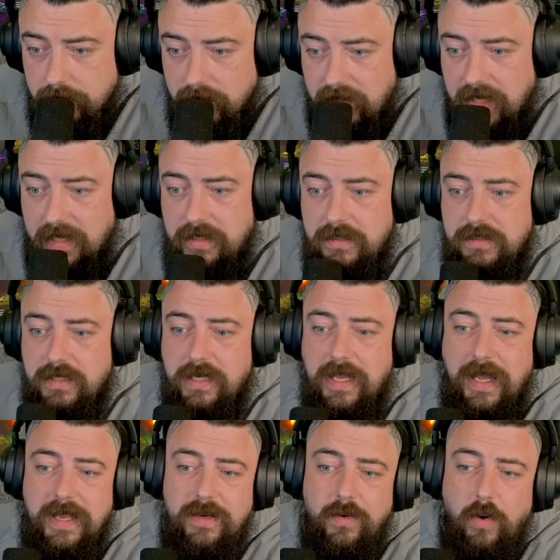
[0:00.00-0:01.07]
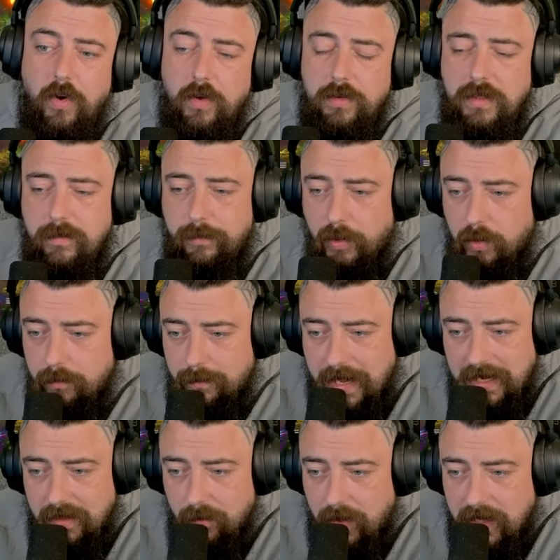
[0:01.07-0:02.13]
Kings again only, but
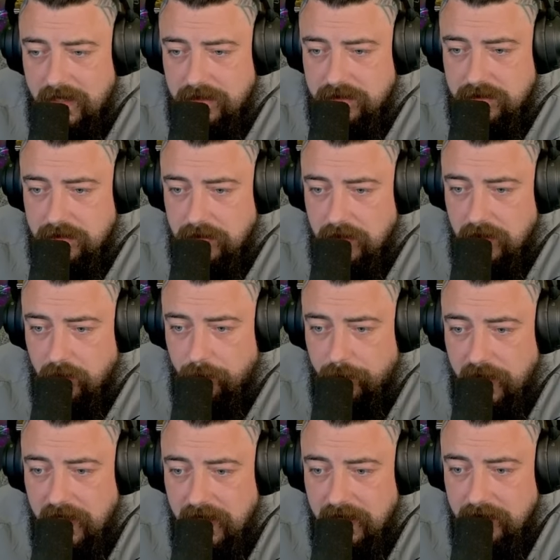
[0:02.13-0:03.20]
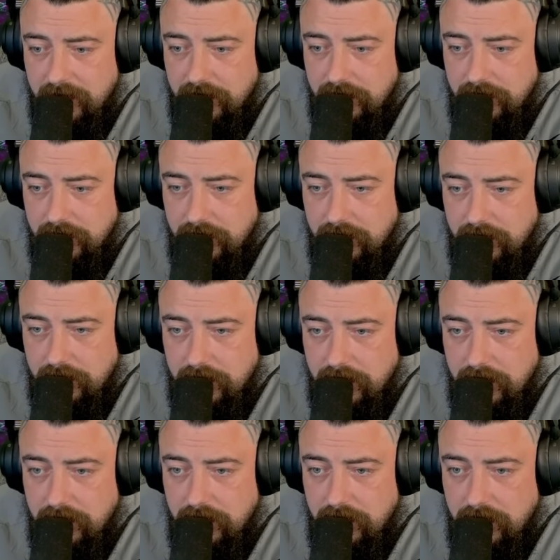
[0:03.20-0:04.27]
many ways it'll pay.
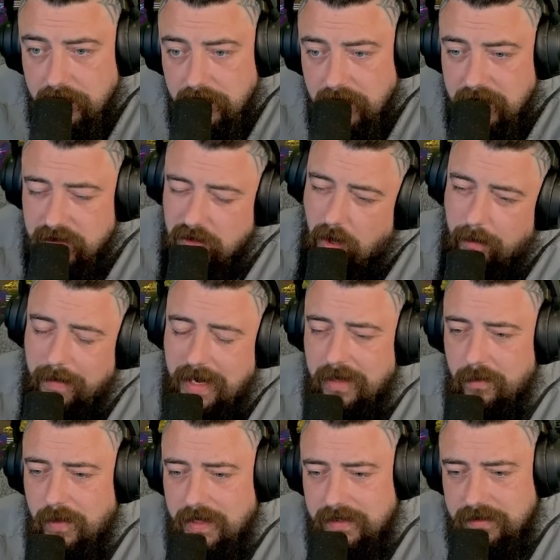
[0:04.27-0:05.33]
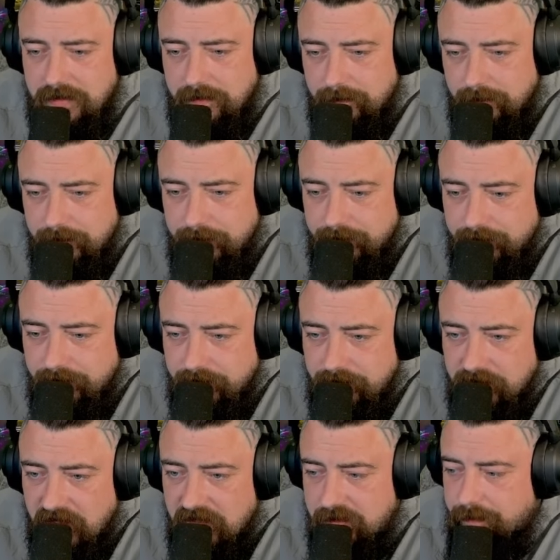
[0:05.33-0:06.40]
It's not many ways.
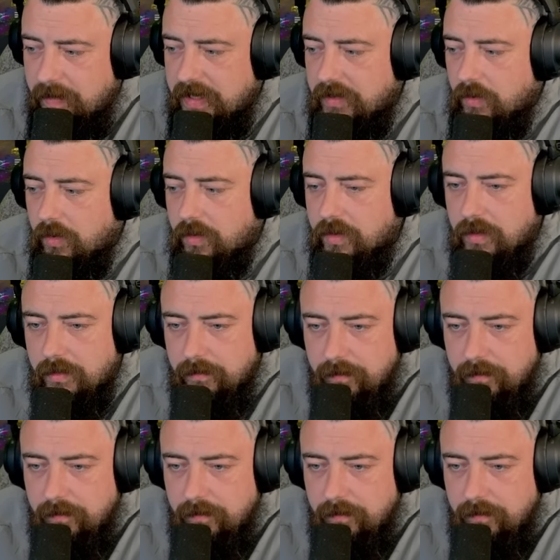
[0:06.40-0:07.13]
Mediocre.